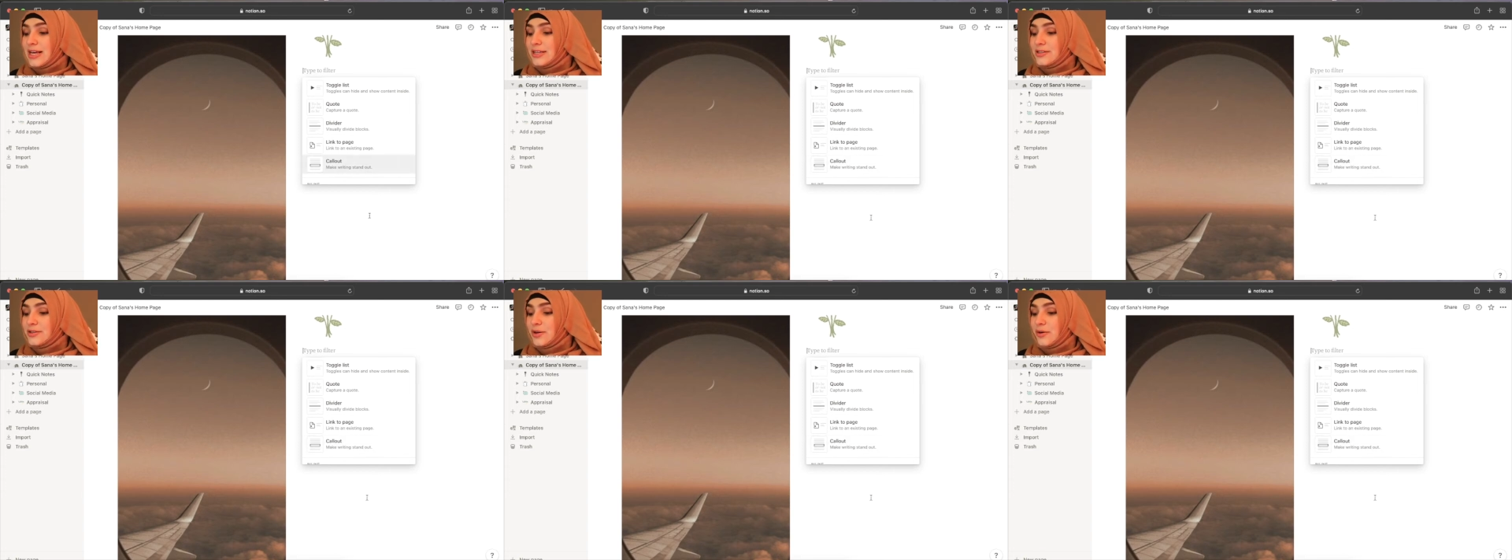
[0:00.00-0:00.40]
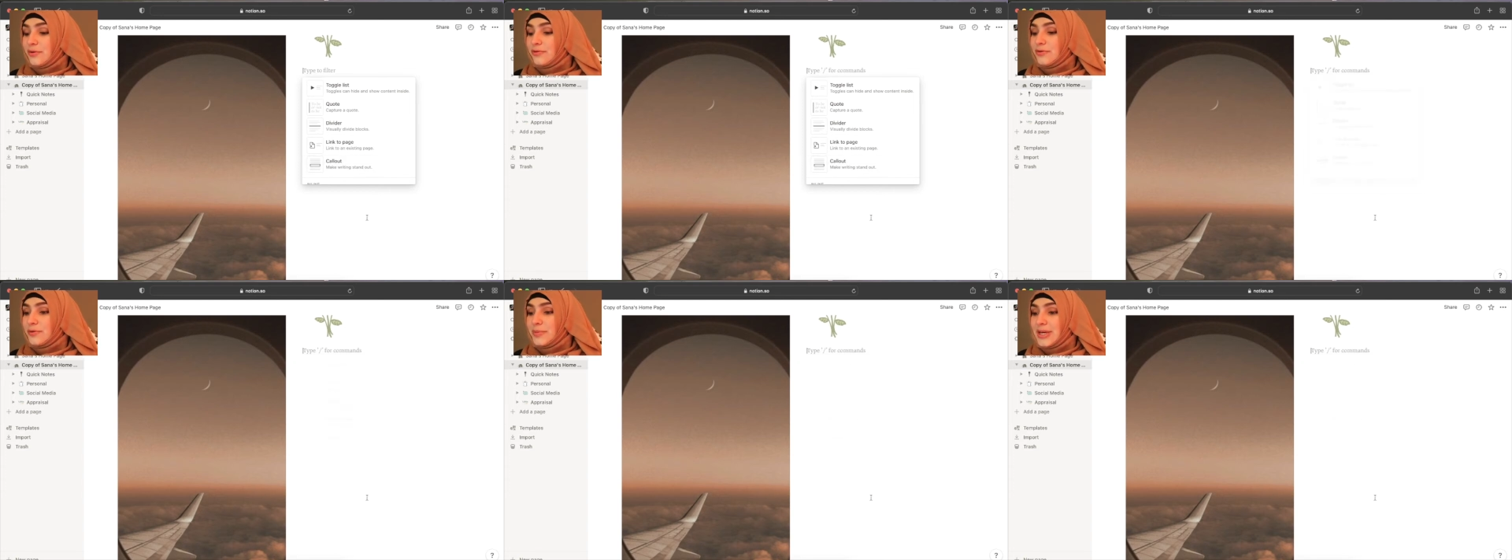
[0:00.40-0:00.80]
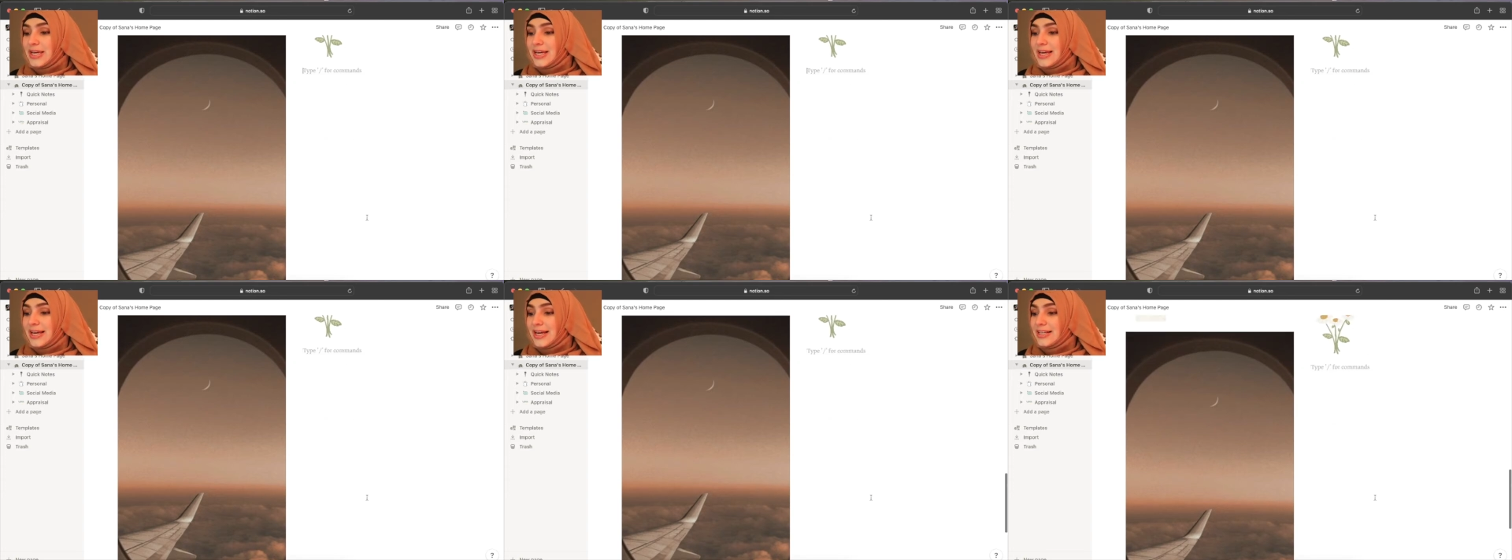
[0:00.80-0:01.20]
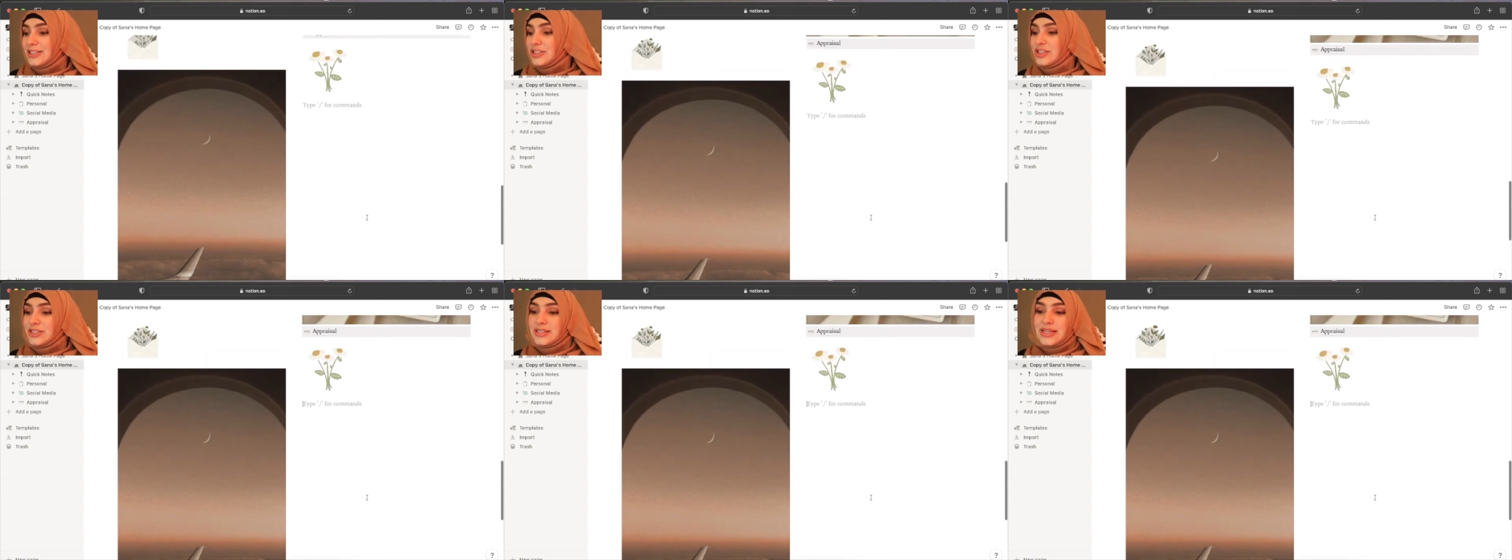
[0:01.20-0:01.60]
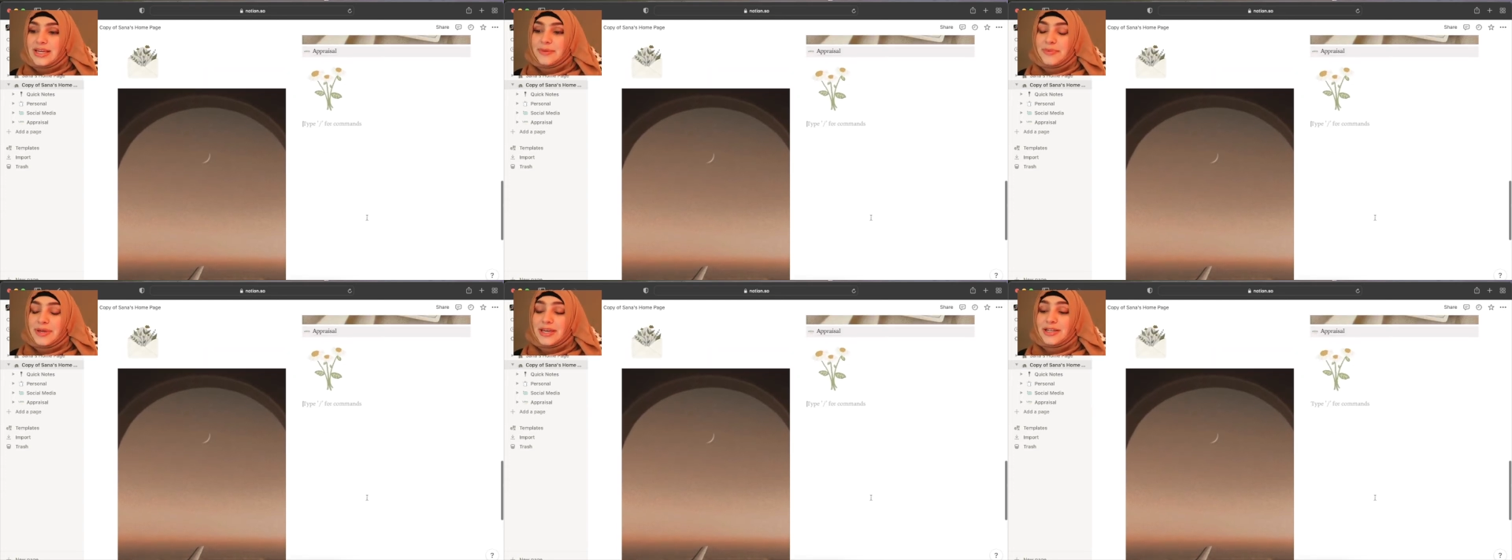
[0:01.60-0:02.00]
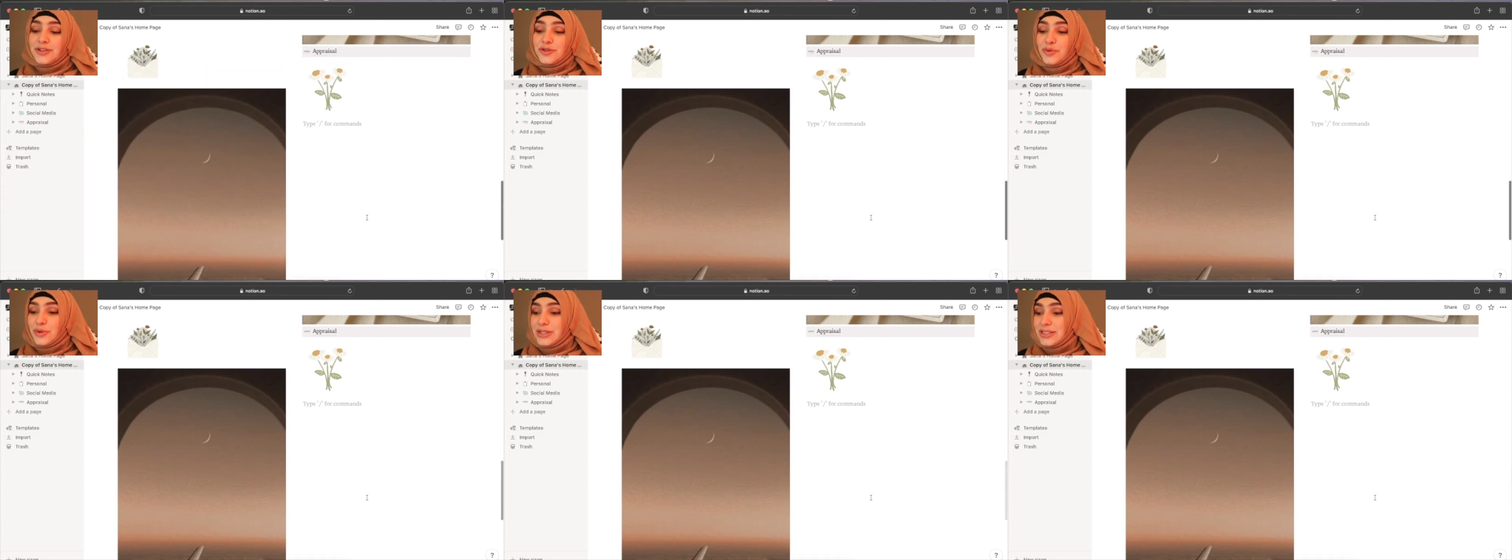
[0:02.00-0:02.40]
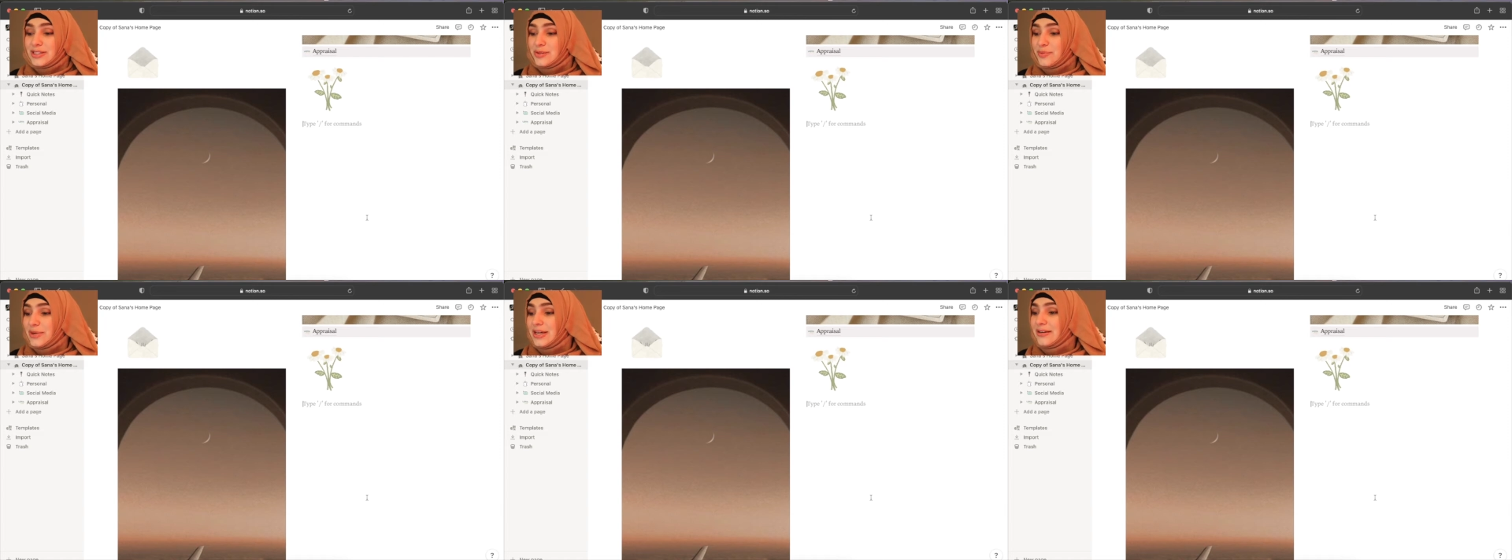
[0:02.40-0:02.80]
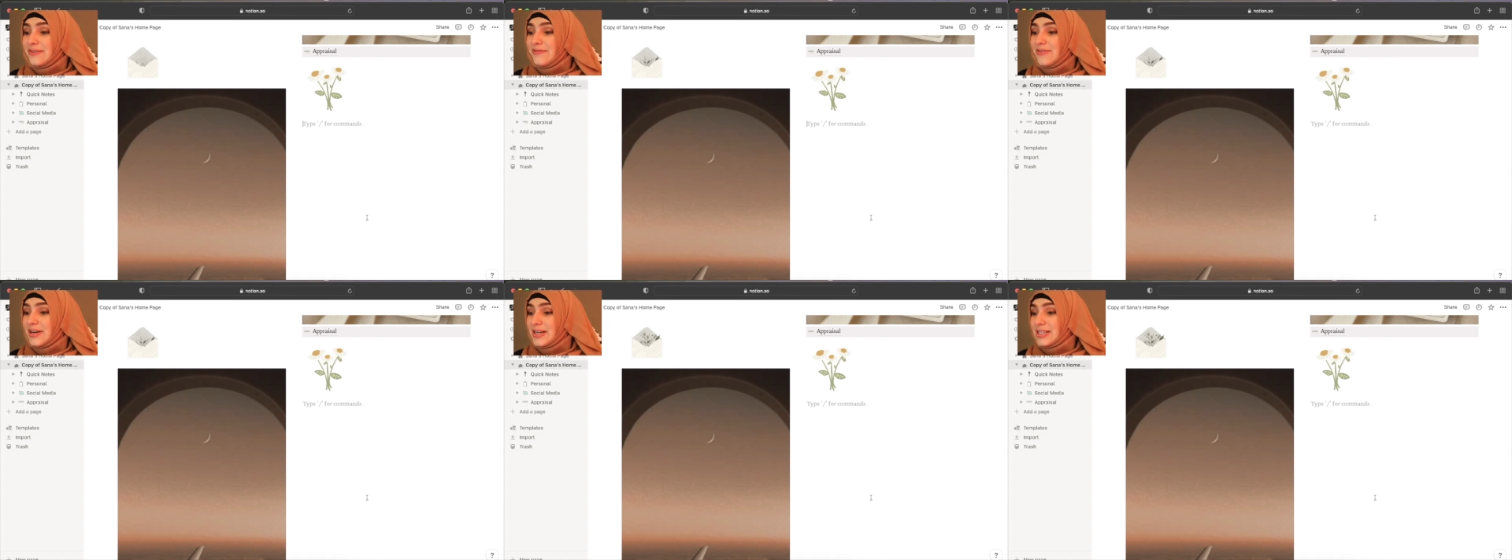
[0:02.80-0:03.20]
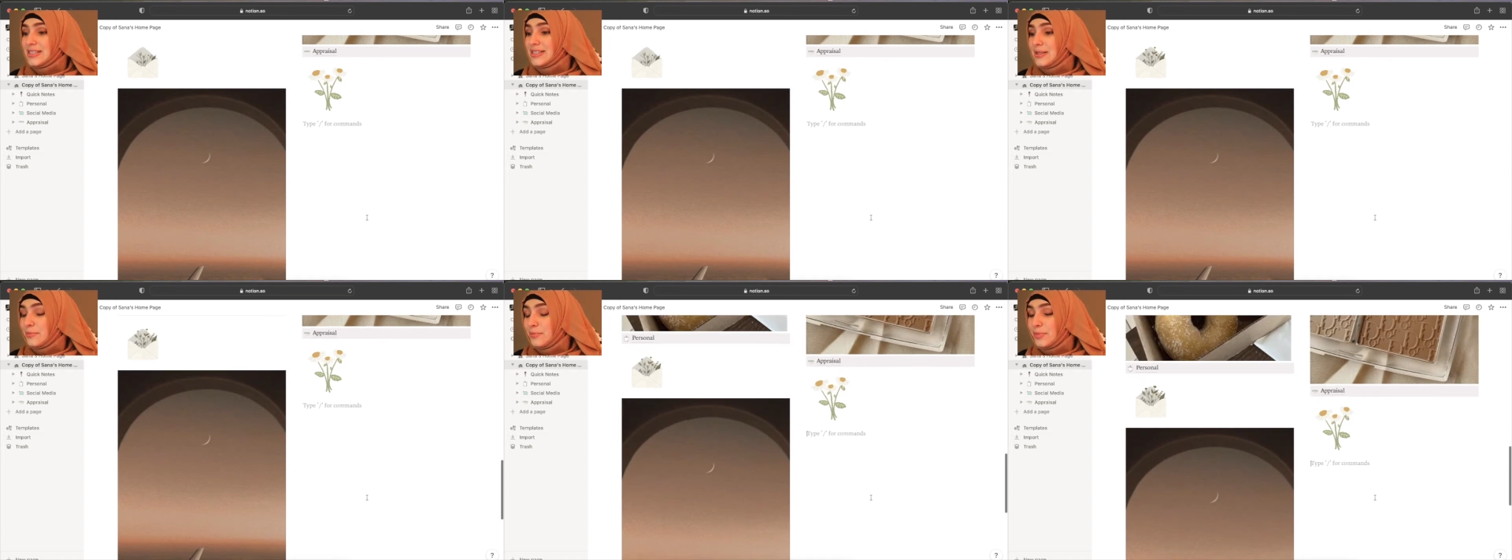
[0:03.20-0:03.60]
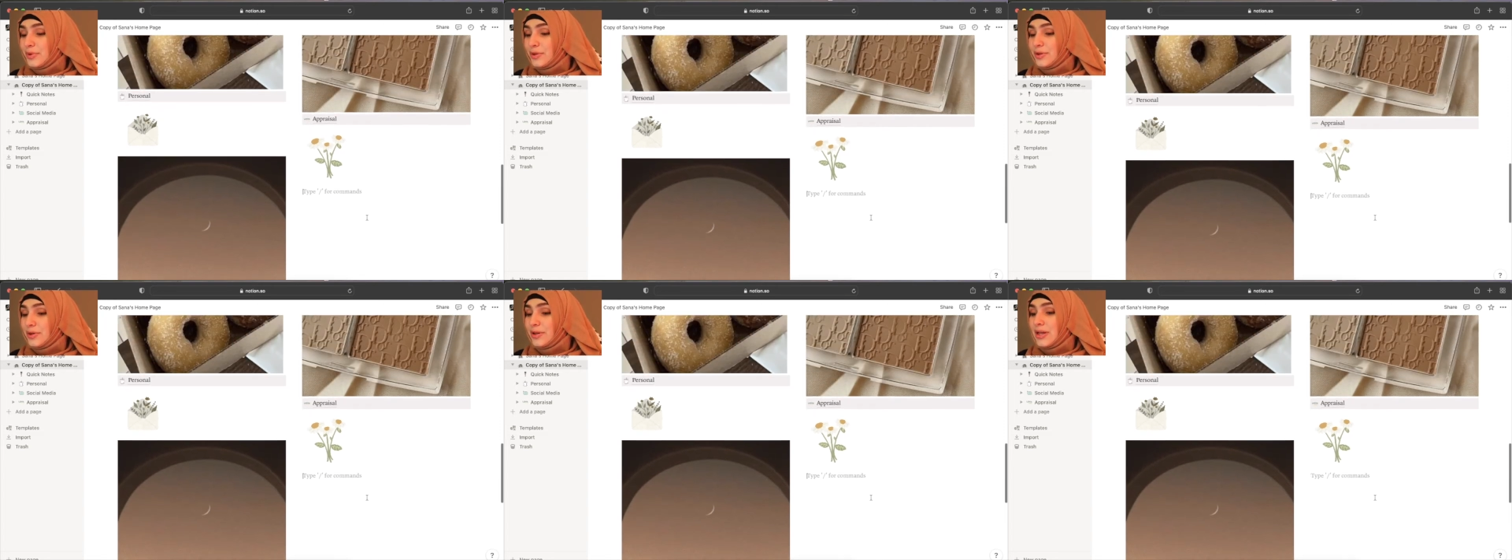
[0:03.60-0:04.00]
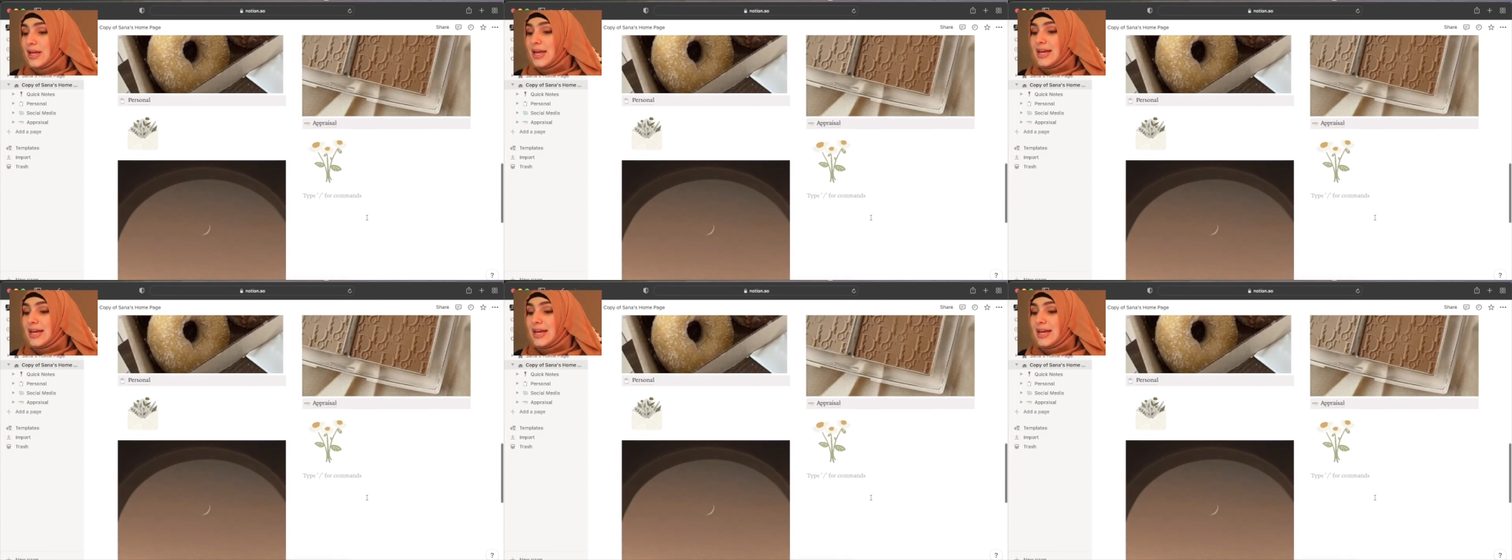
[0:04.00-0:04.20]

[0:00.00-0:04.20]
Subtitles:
So for me, it's just keeping it short and sweet, very simple,